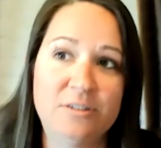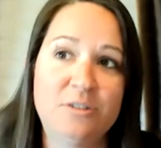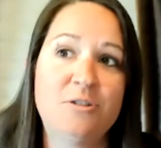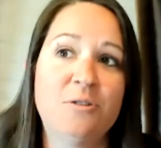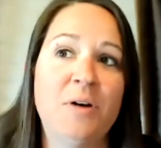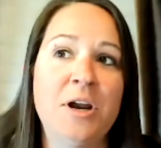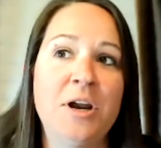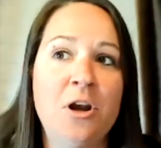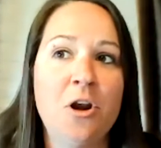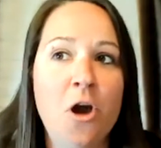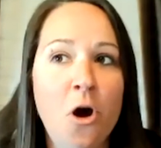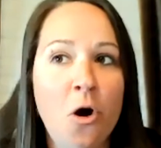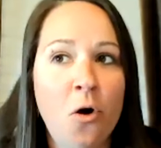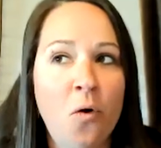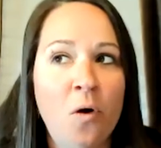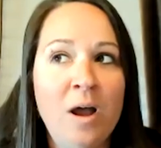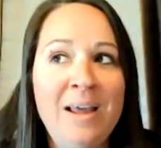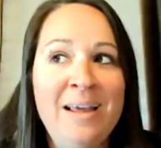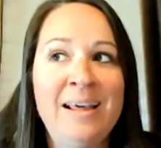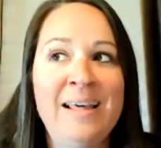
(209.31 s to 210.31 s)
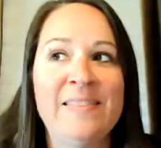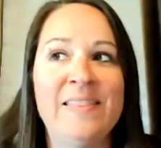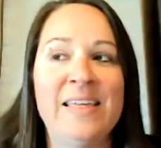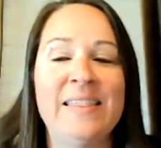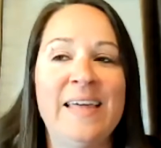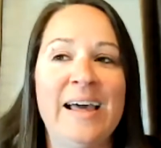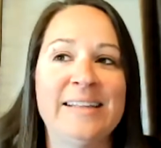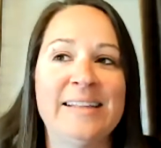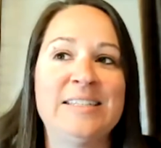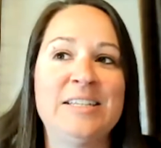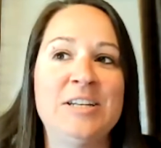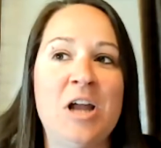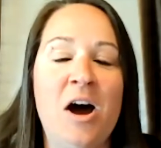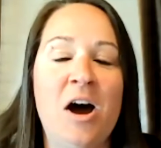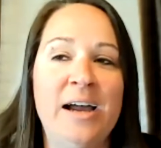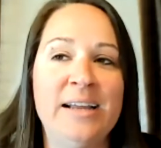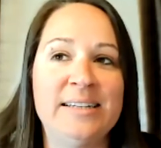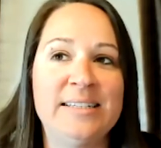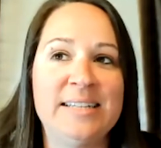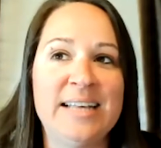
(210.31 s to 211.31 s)
So I know that that's
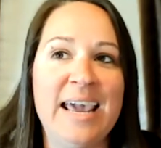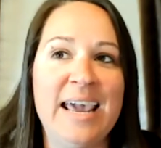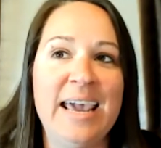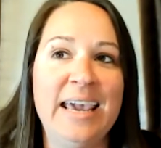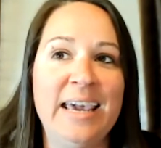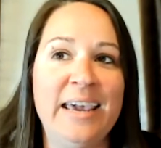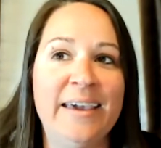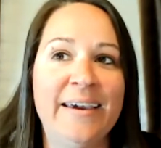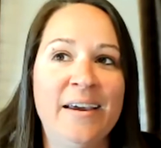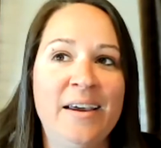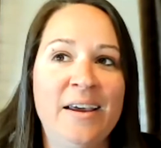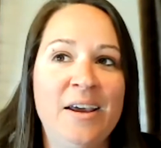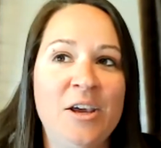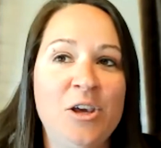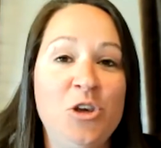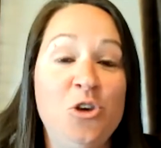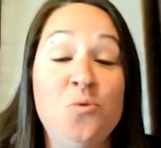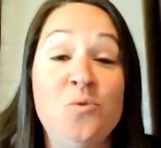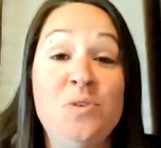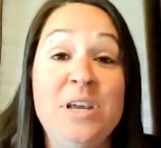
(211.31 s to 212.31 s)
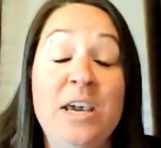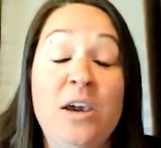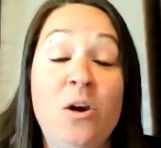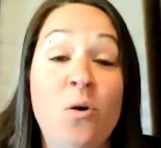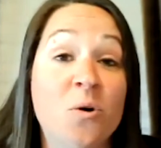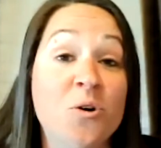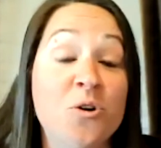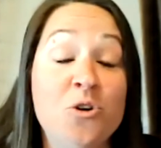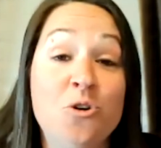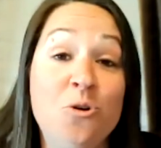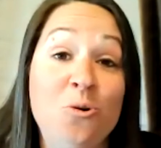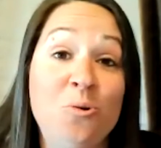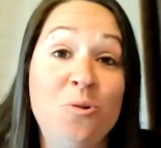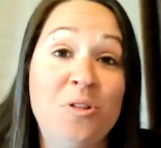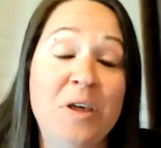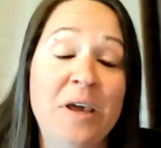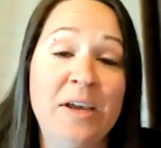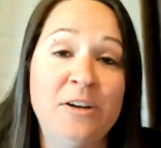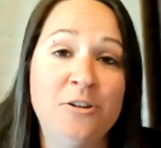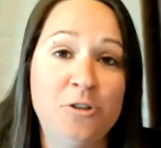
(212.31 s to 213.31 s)
not a unique or new
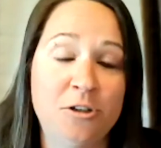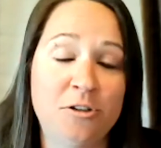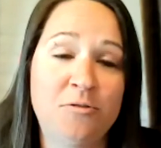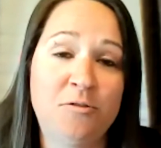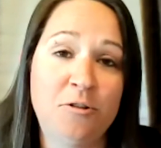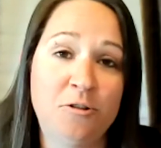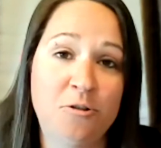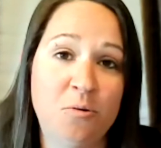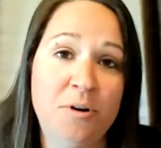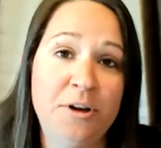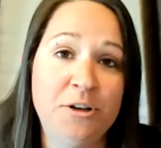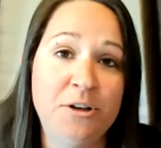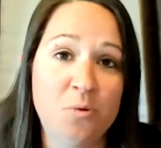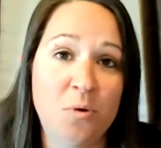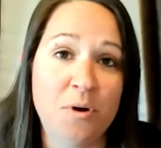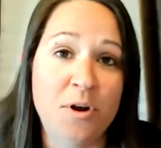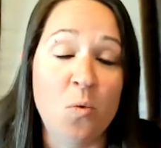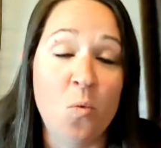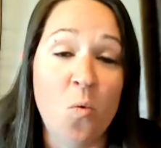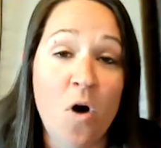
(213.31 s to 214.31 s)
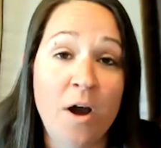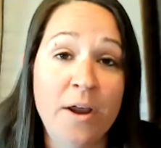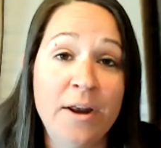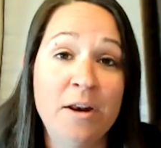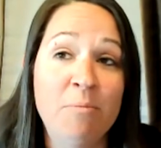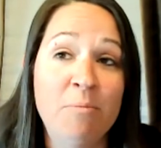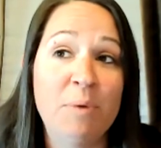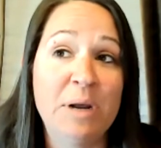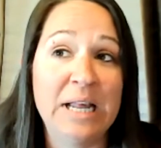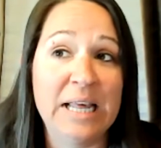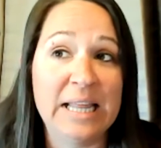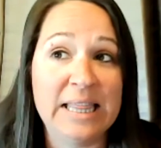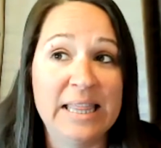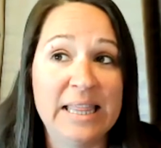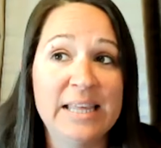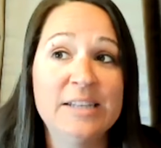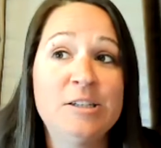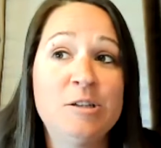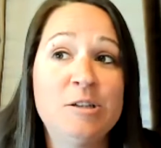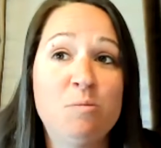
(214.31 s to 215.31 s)
thing just for 2021, but at
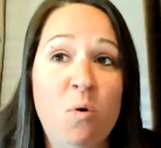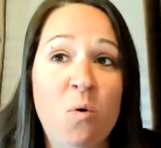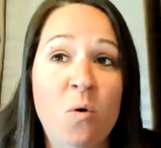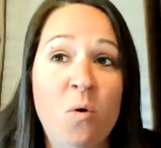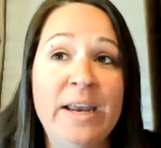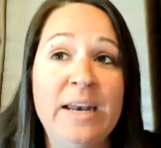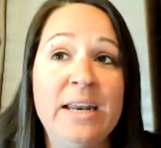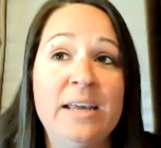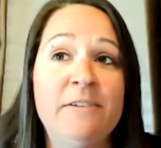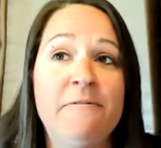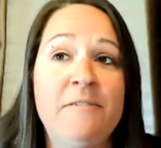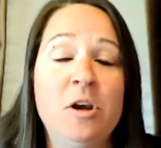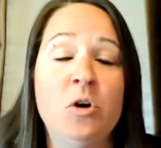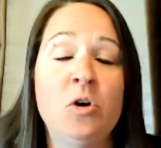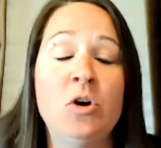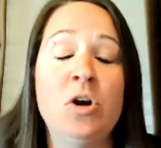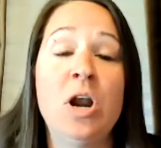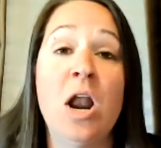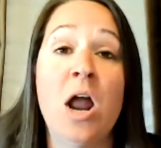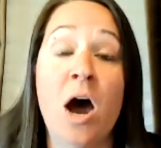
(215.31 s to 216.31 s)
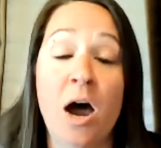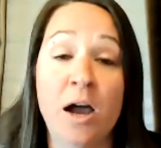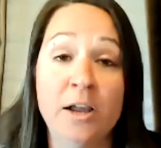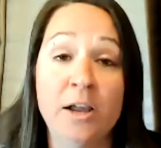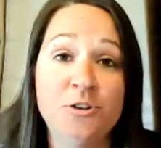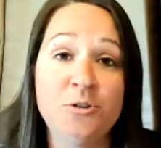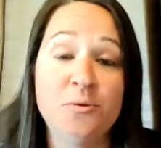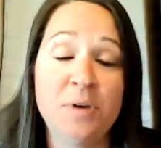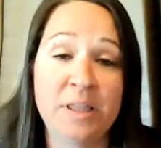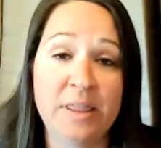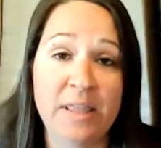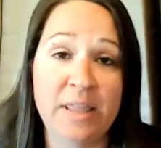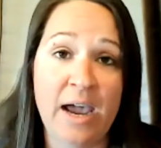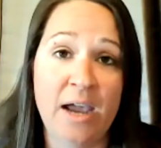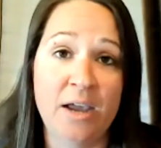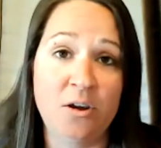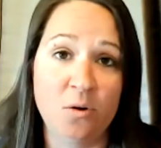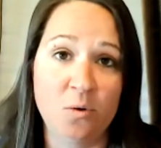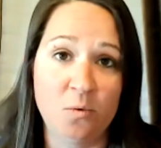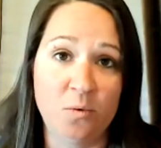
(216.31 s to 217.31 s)
this point, if you're not doing
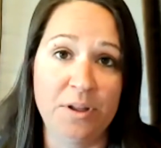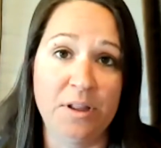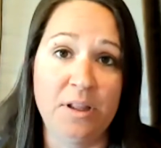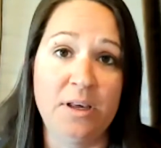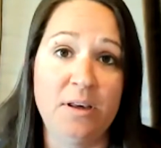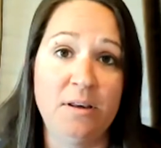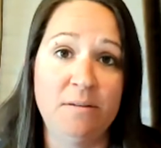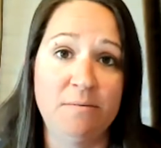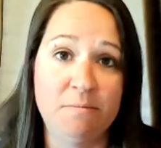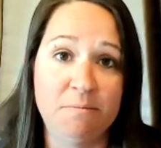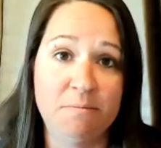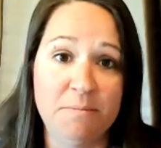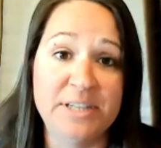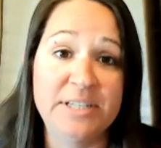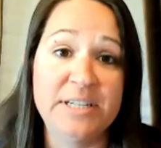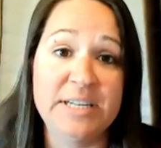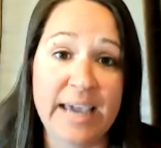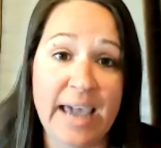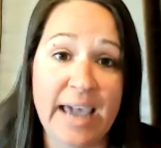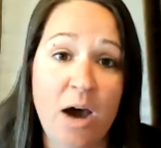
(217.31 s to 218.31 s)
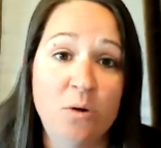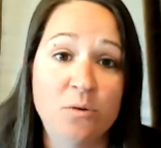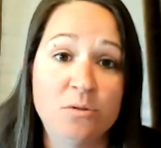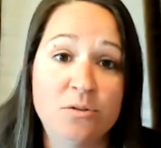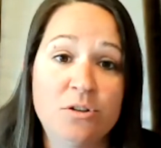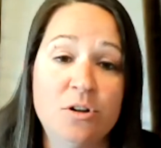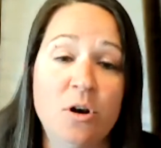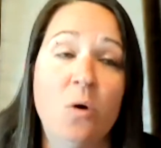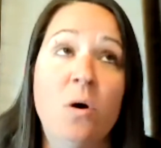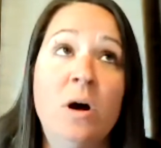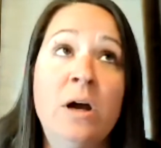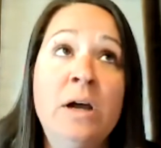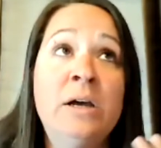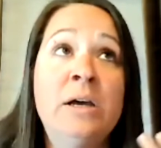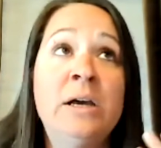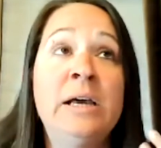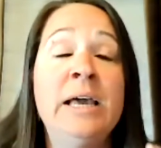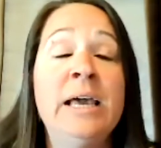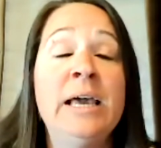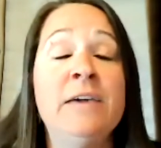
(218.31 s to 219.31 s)
that, you're really missing out. So
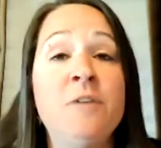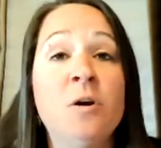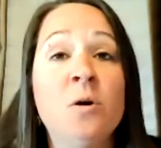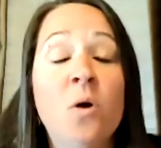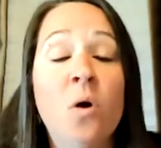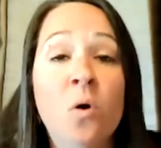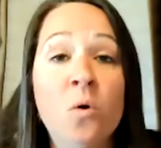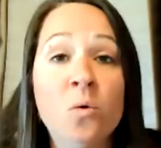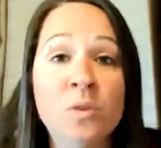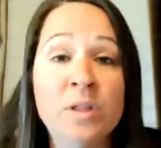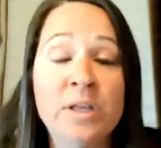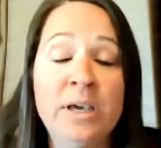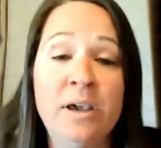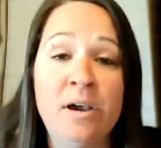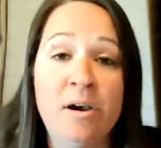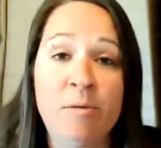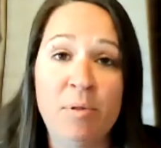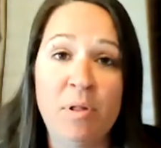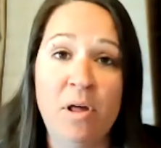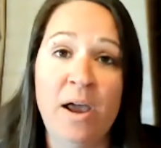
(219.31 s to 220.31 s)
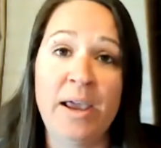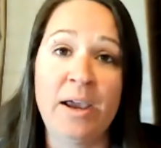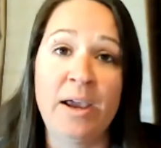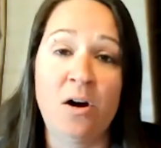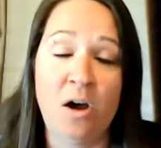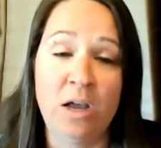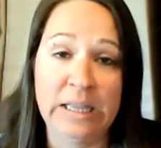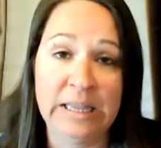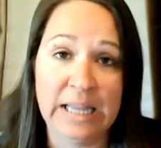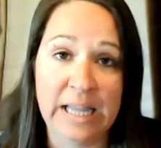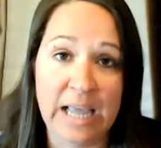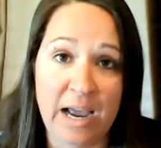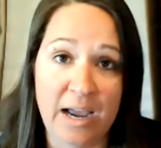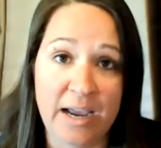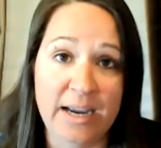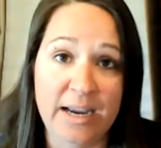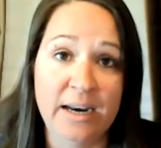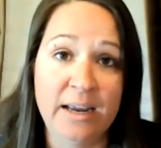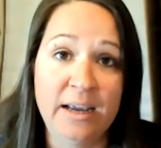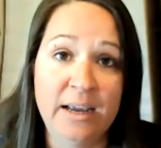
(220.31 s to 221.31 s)
if you're only applying
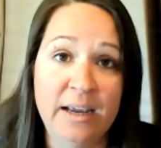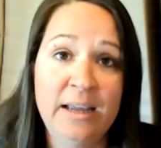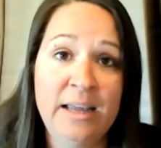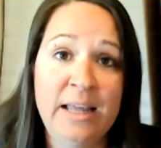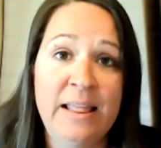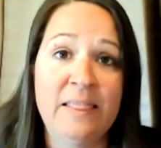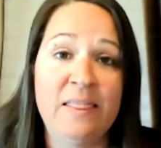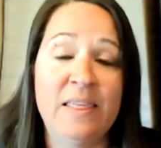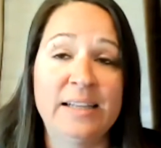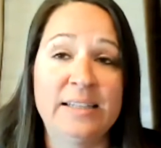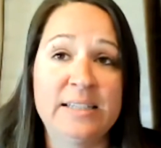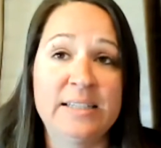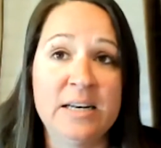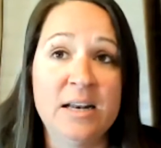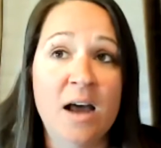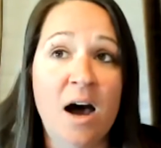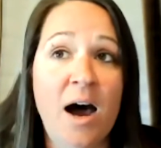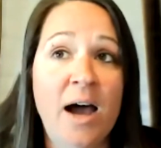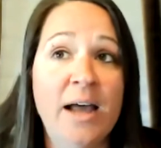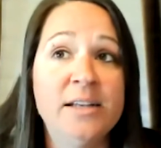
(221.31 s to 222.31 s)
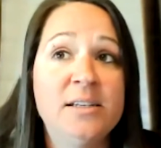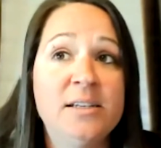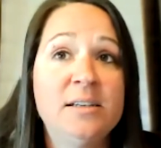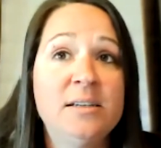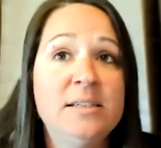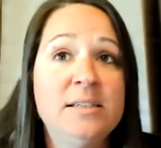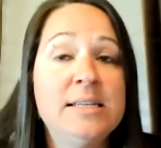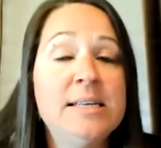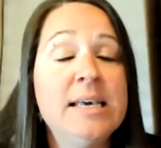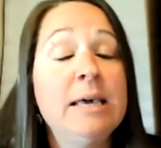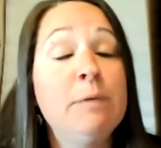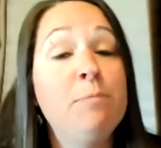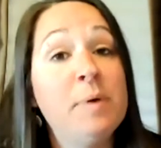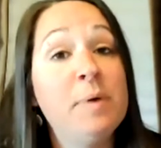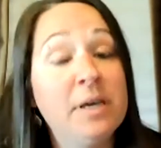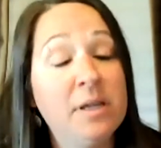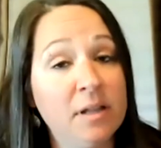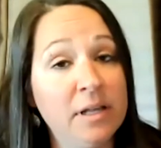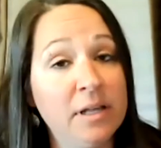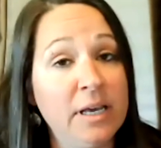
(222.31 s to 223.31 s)
online, that's not
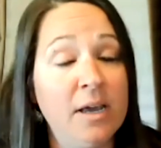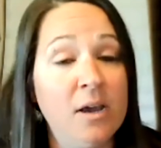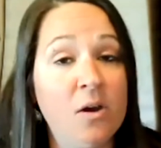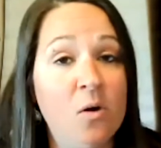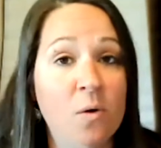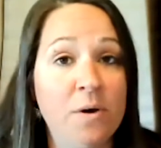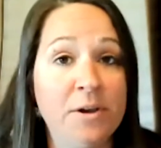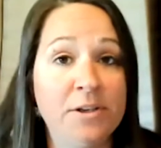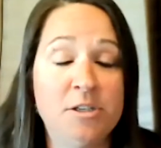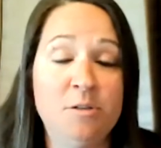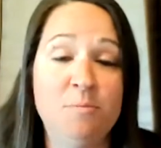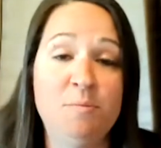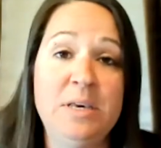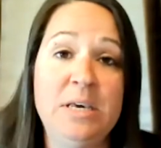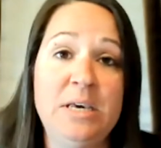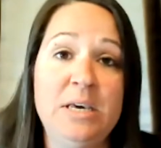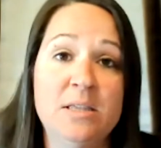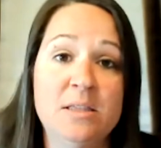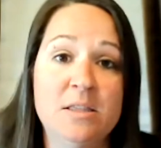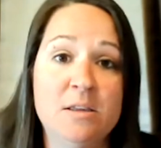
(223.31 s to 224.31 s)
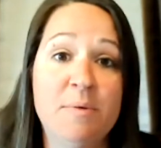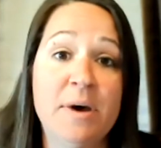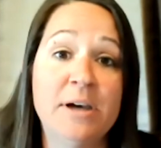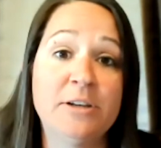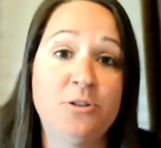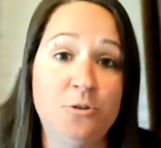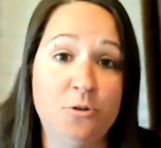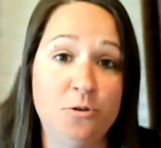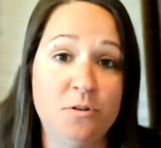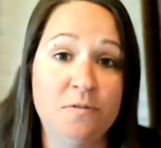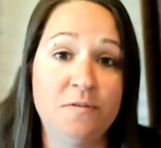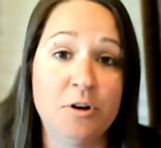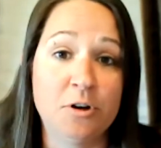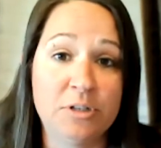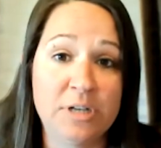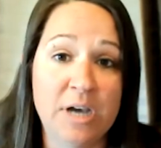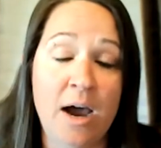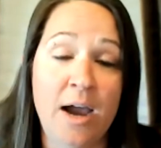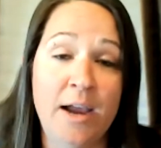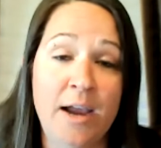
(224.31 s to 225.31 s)
typically going to be the best use of your
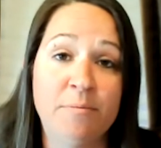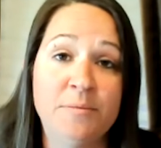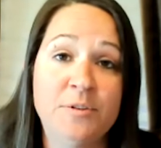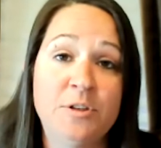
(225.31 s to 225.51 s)
time.